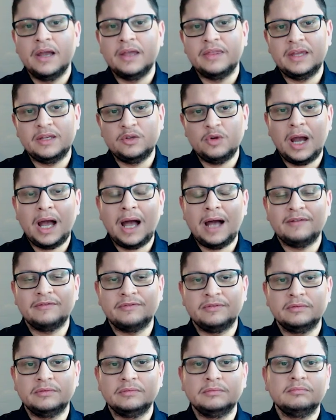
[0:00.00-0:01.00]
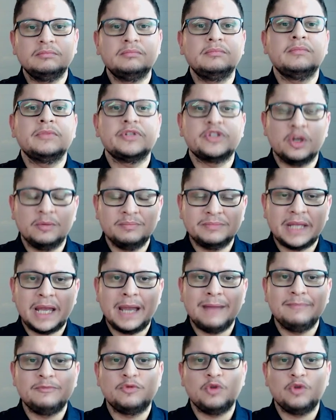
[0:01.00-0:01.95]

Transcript: Then you have some time